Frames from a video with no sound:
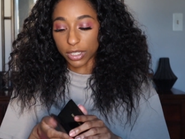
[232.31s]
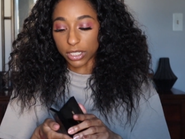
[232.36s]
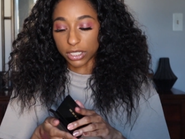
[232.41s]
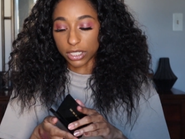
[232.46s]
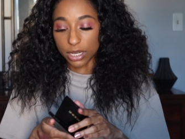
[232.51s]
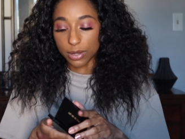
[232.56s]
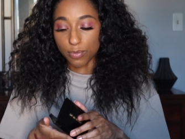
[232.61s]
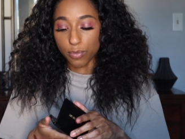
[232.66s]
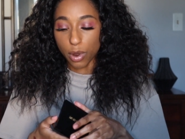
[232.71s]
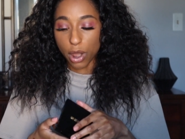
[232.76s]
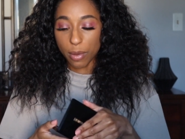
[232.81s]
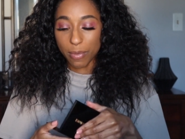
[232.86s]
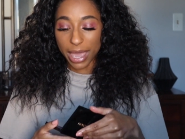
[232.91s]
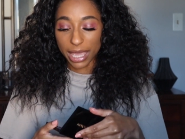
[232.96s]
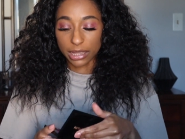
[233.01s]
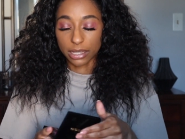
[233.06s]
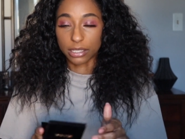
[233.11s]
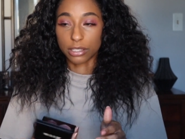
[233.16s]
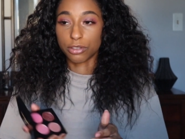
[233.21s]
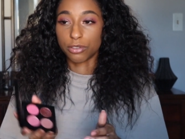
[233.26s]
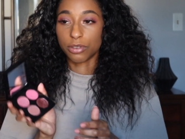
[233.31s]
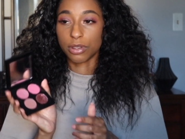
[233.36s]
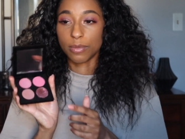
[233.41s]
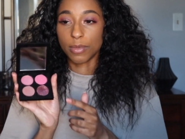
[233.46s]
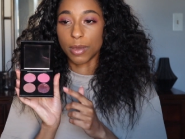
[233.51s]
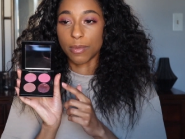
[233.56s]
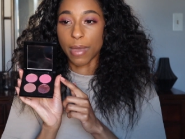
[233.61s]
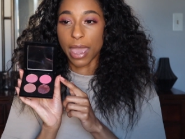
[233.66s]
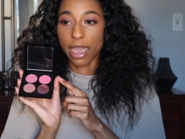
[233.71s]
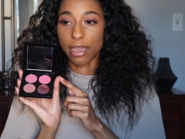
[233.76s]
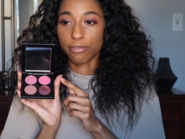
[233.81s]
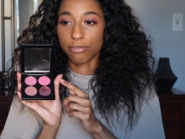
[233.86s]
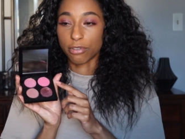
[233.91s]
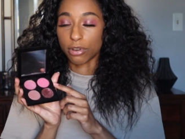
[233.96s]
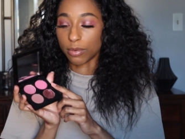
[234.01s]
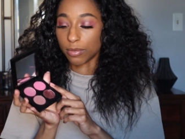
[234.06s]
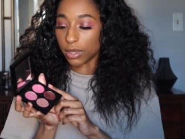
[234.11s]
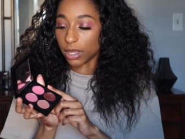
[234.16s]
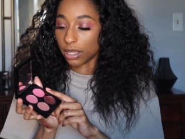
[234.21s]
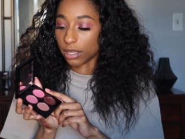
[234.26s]
she brought back this creamy matte
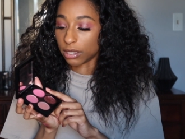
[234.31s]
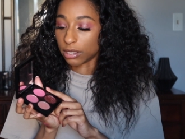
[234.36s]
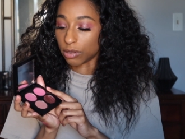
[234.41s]
formula.